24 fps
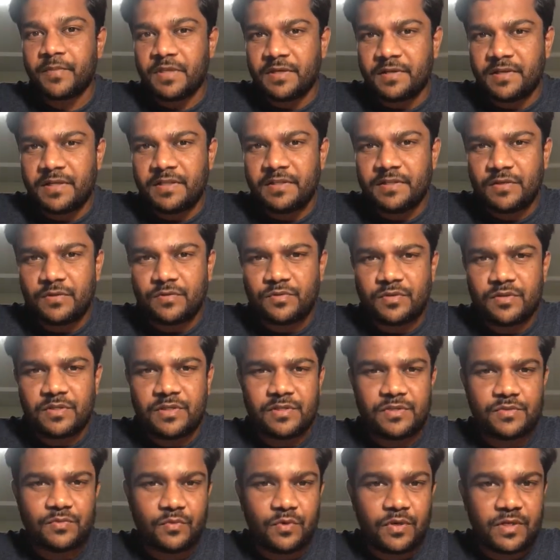10,000
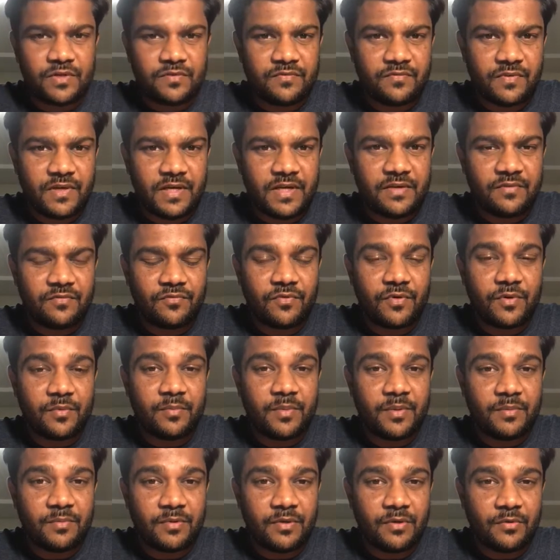is quite fine for
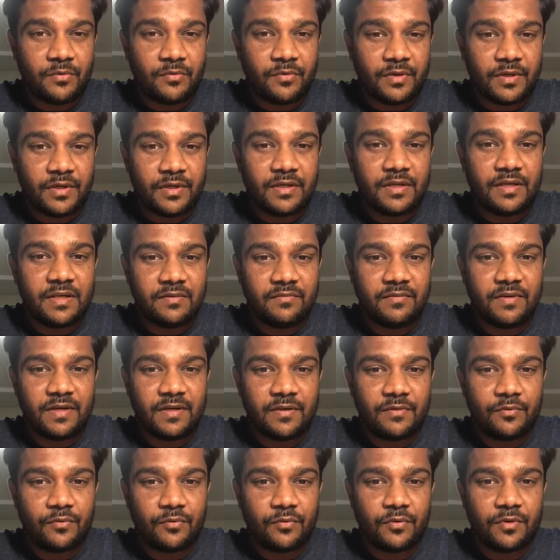people living
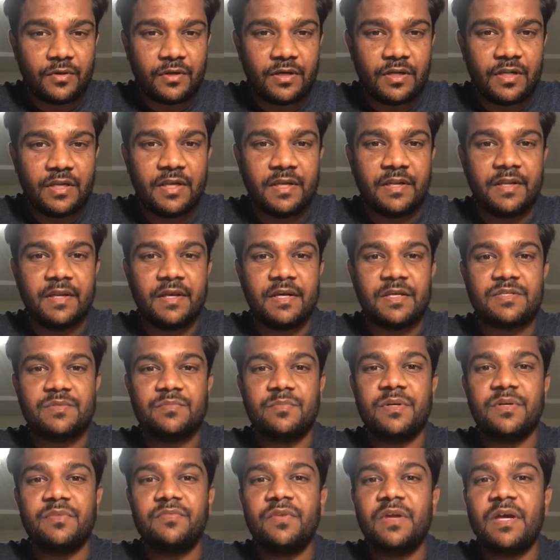in rural areas,
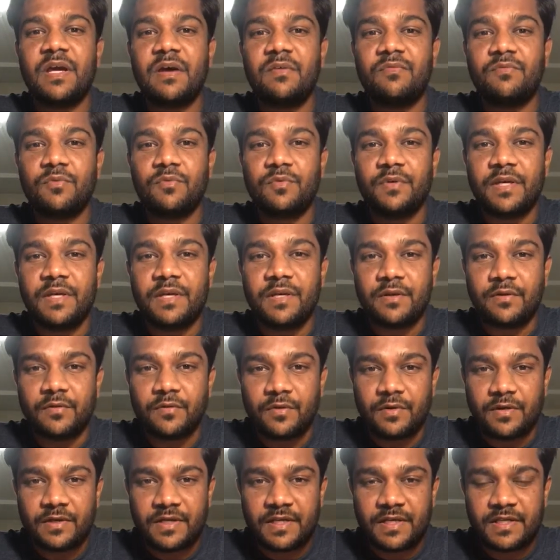but we have to take in
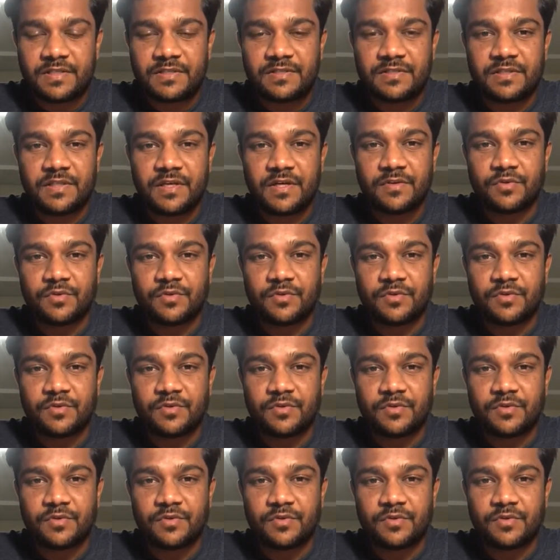context their